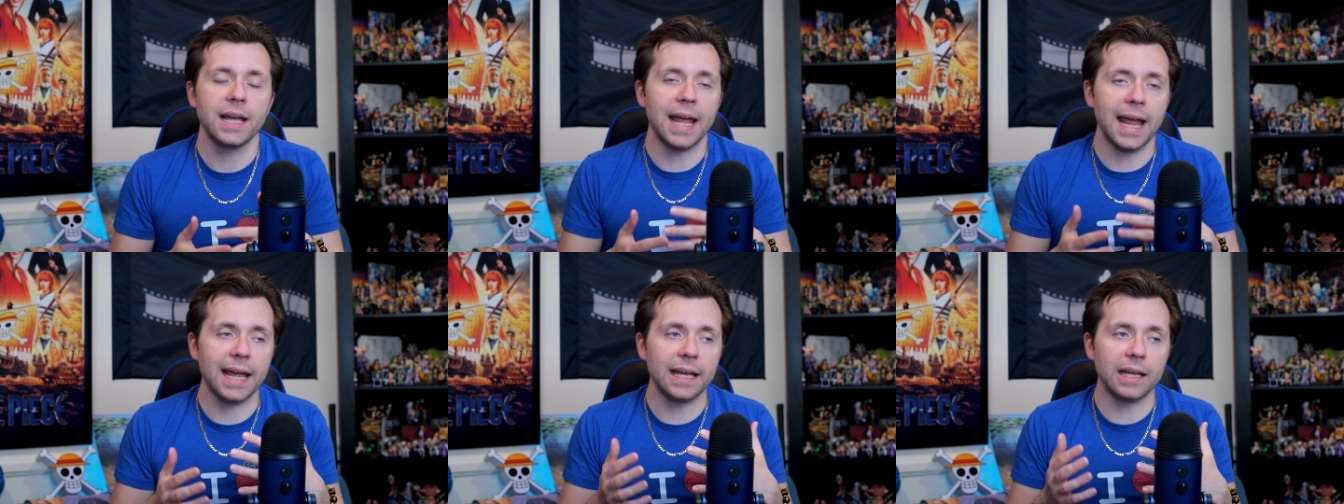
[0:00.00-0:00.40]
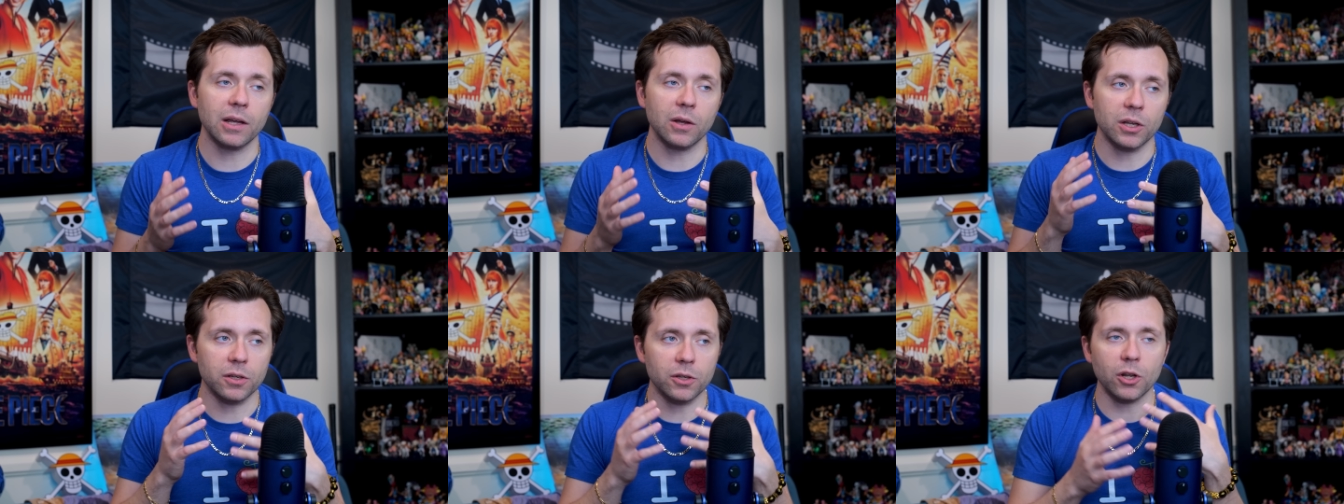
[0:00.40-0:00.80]

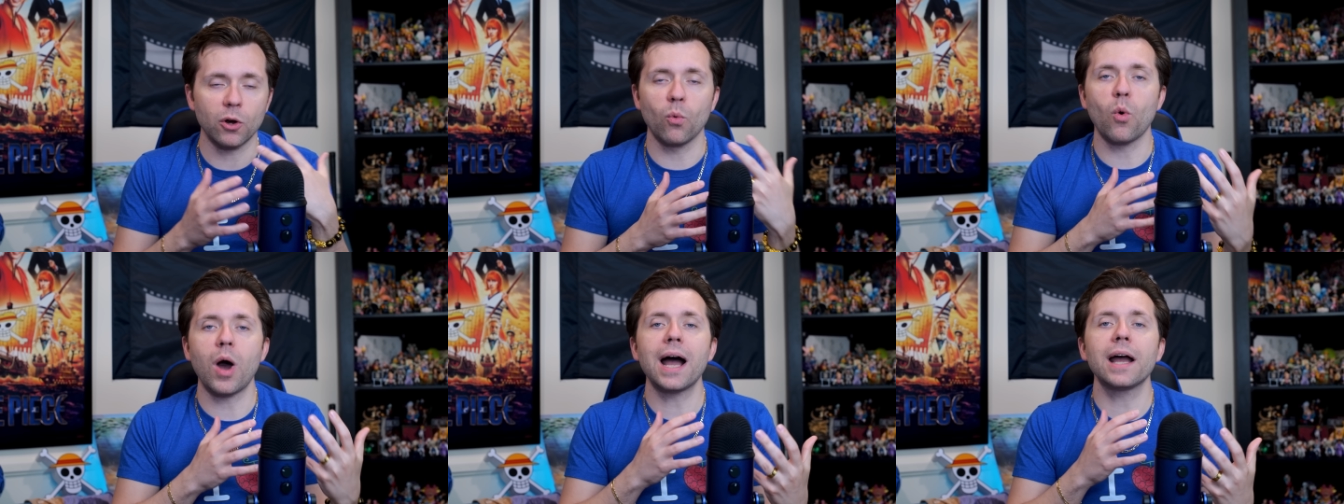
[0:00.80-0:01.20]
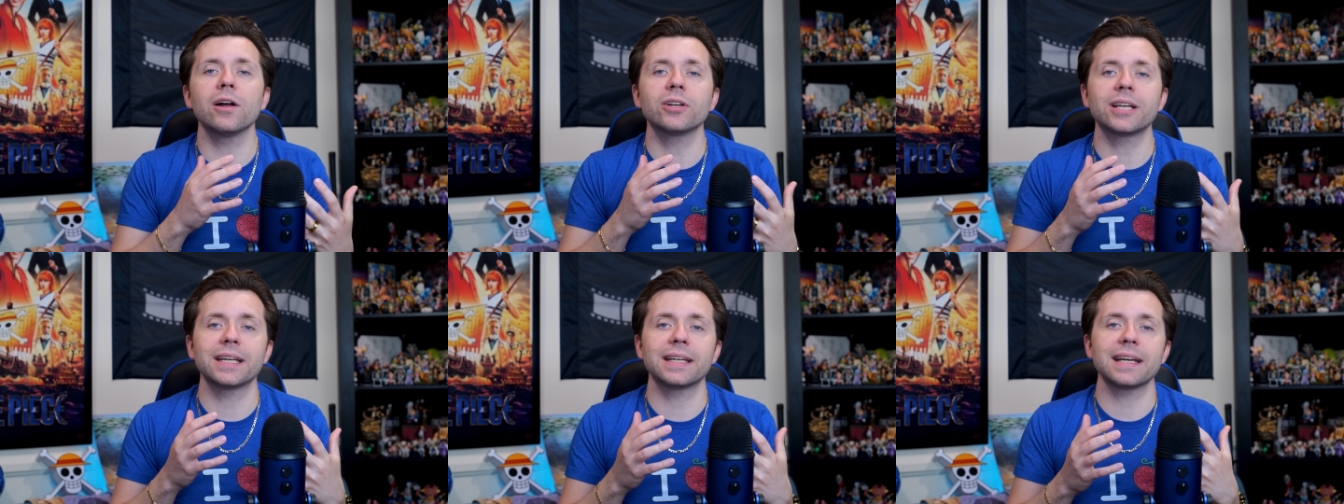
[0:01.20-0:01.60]
and, eh, you know,
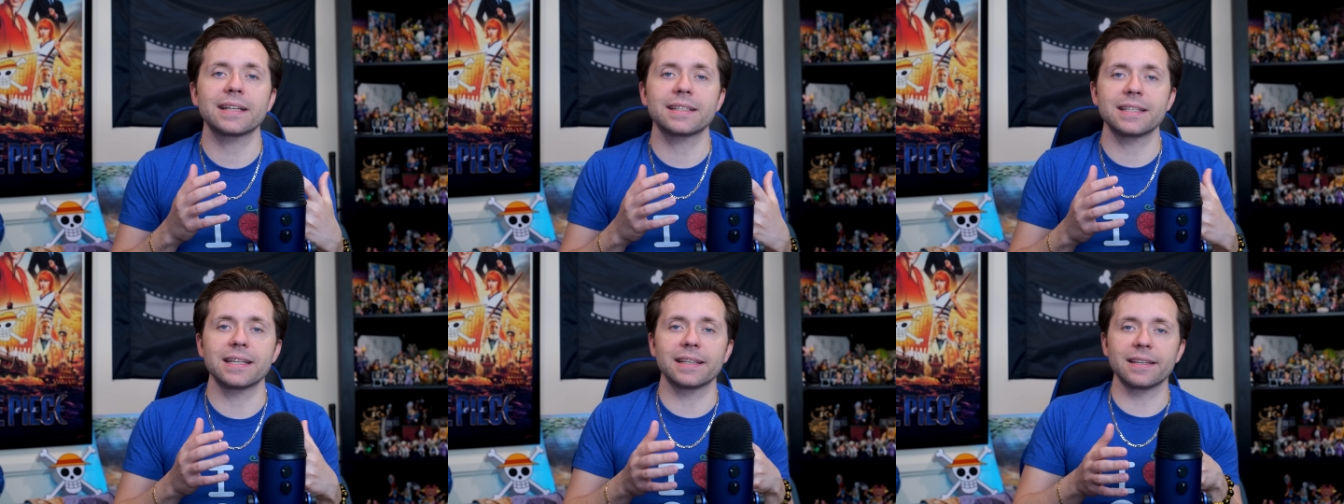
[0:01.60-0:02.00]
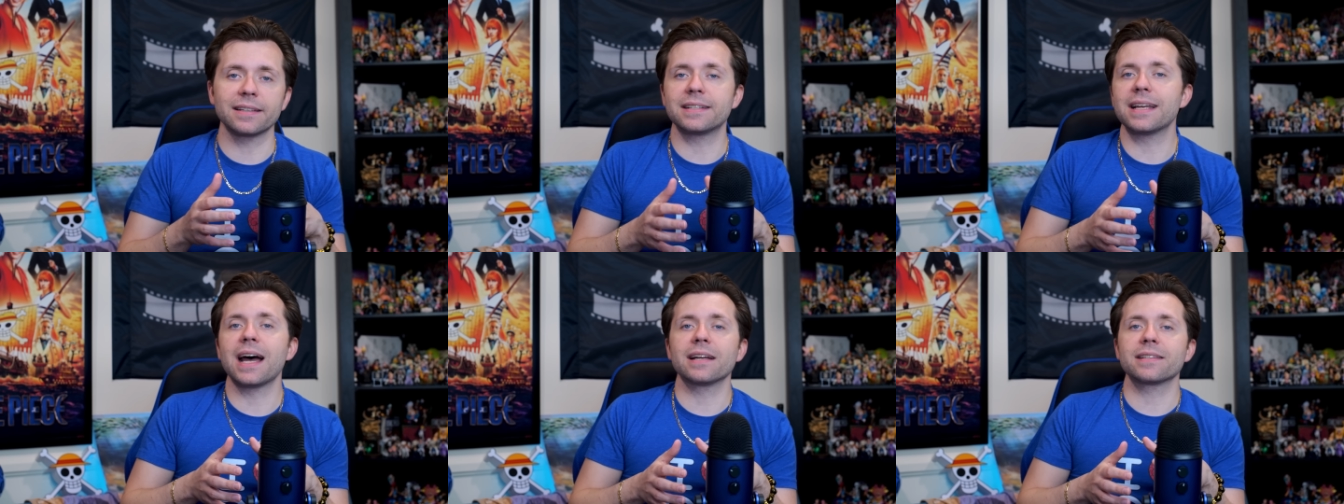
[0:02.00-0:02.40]
while connecting the
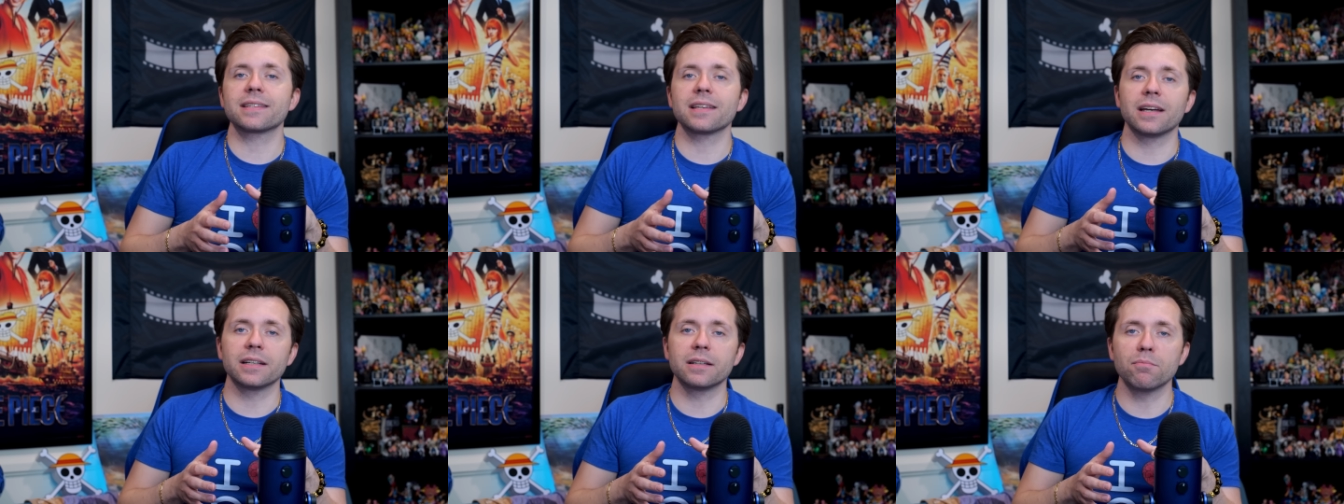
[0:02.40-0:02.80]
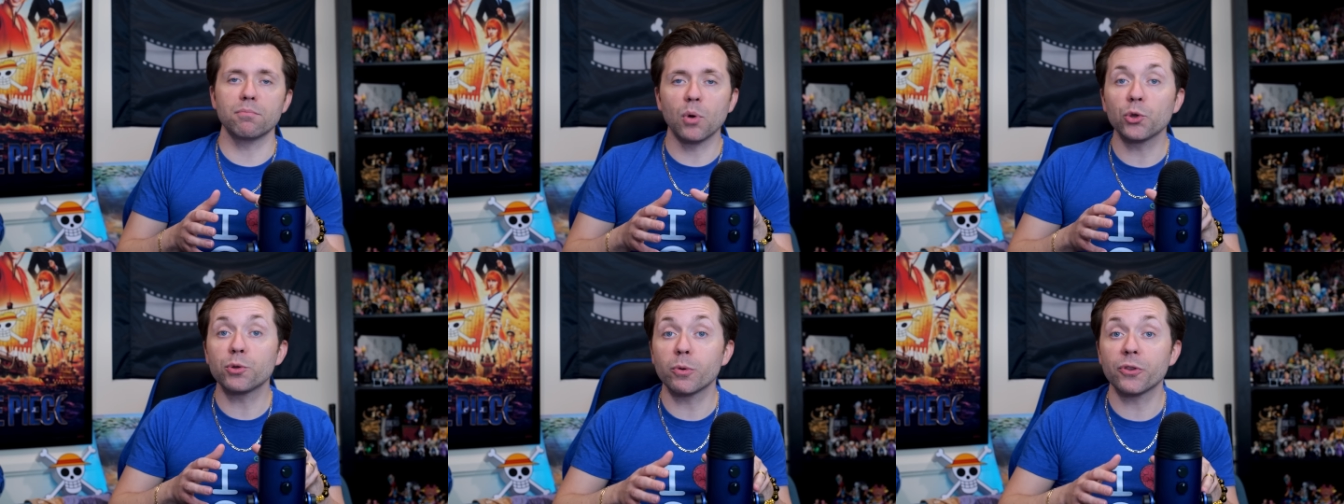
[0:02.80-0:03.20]
dots on
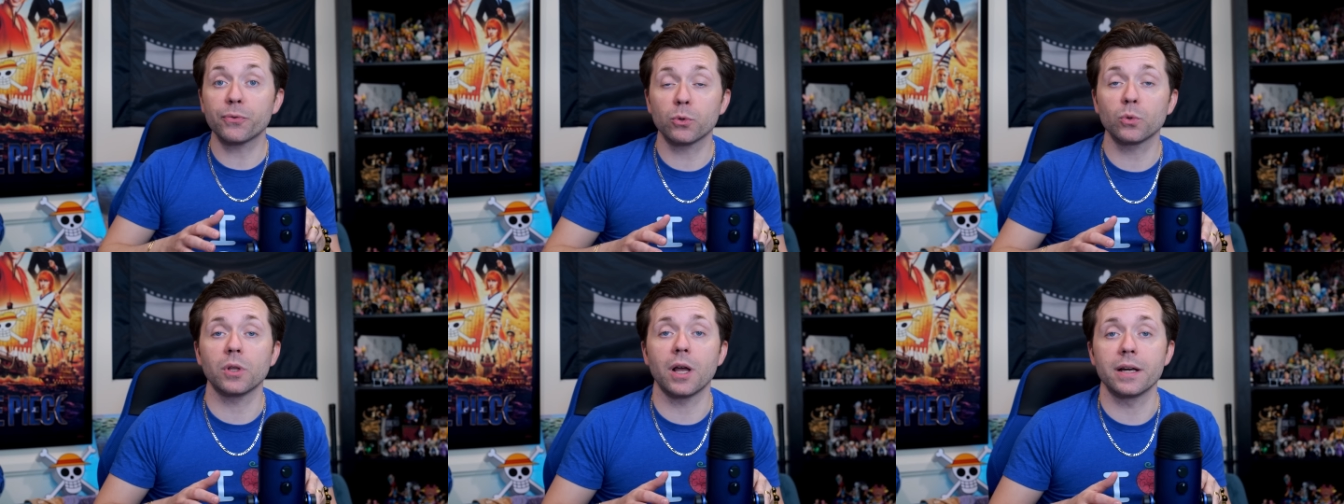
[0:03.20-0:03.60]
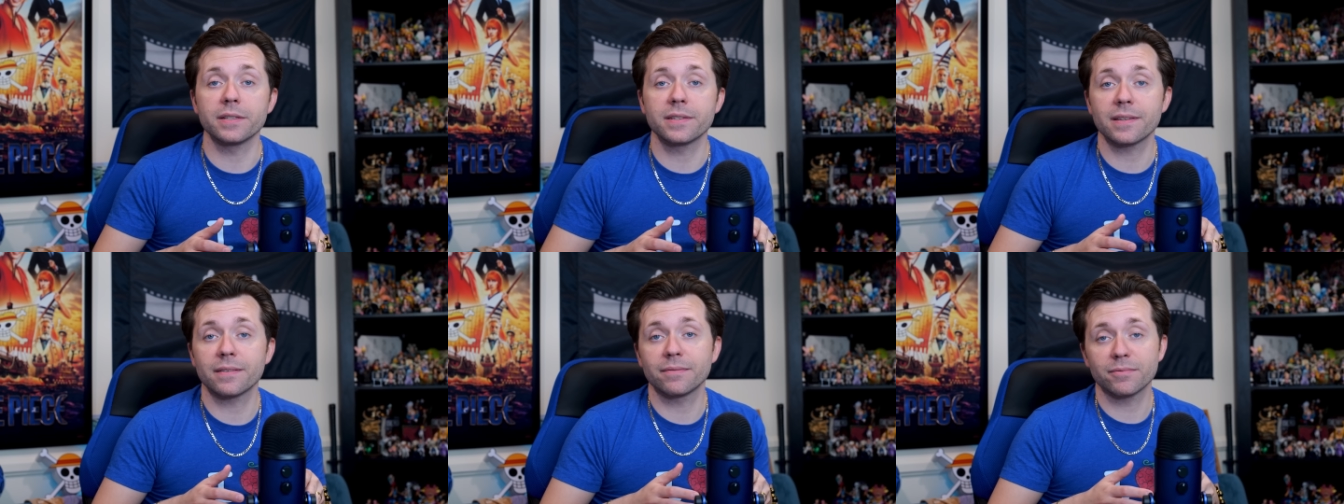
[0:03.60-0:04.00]
multiple through
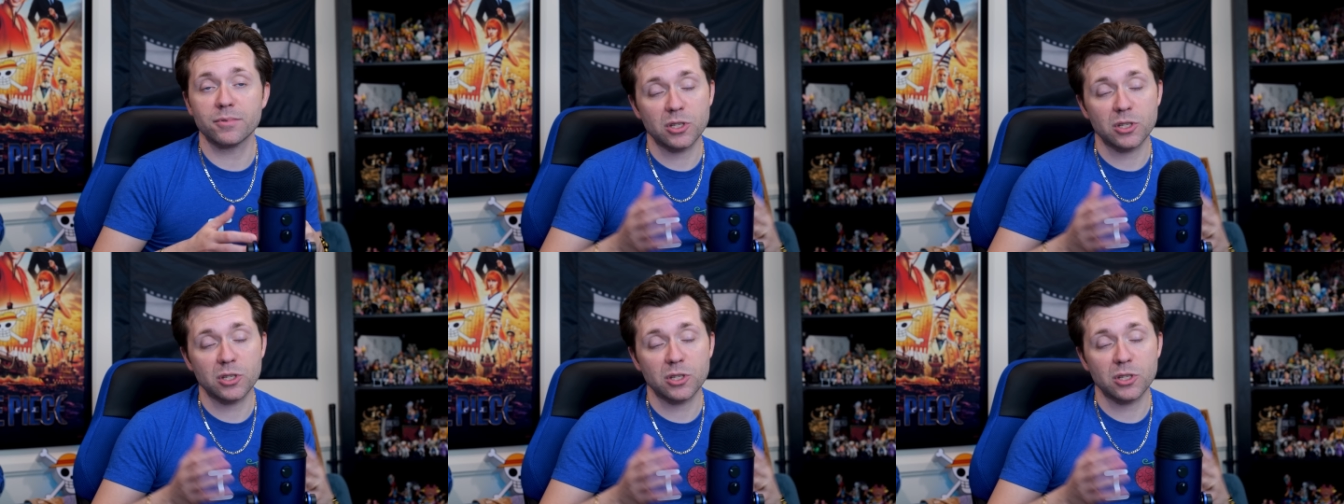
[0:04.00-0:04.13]
lines.